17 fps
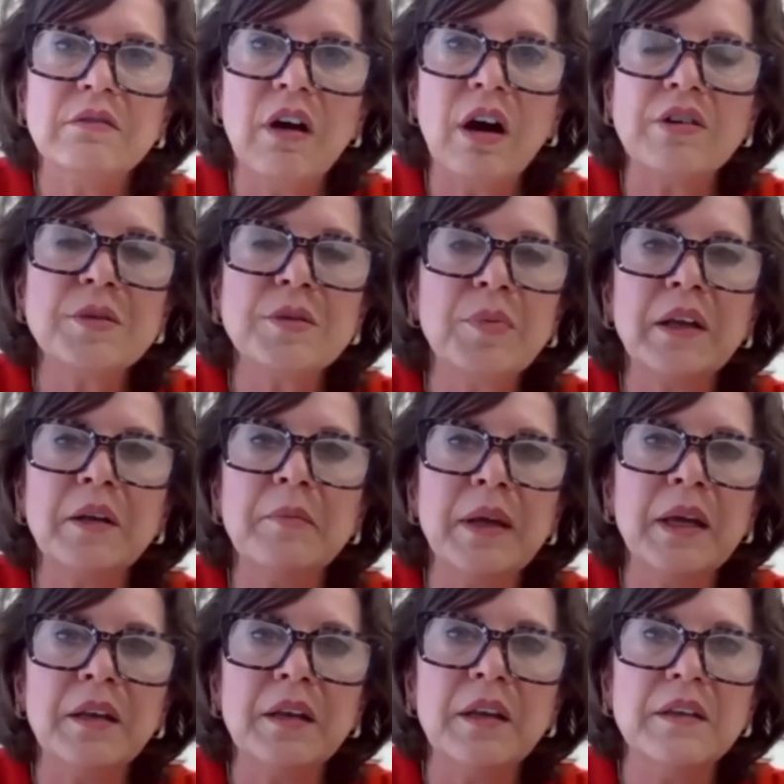our supply
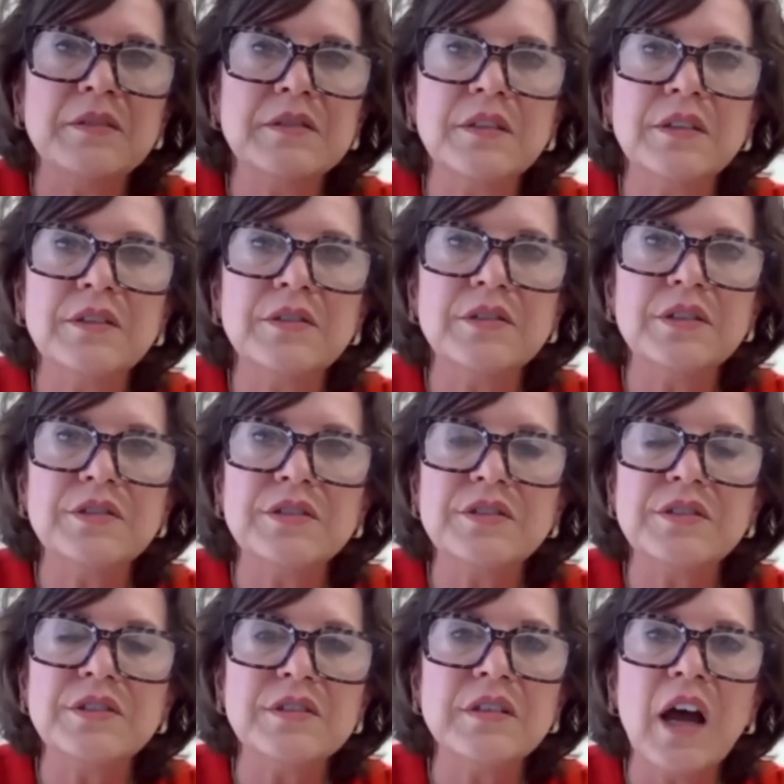demand
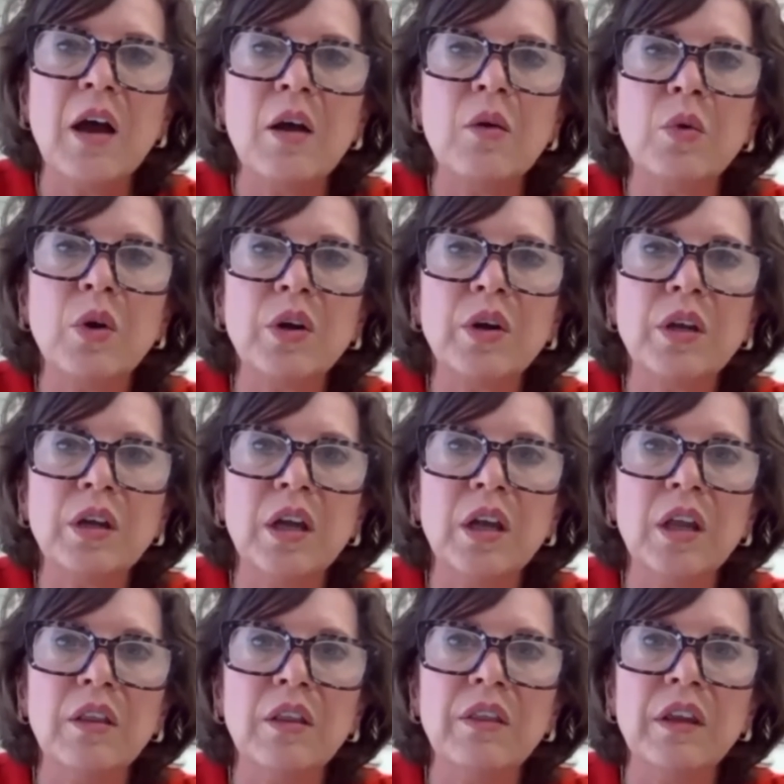is not working
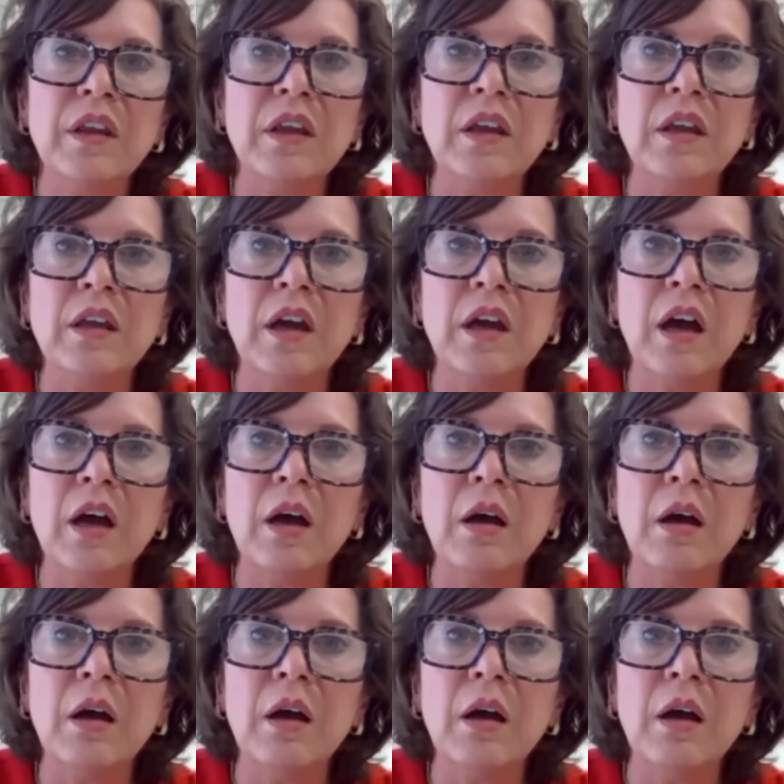in the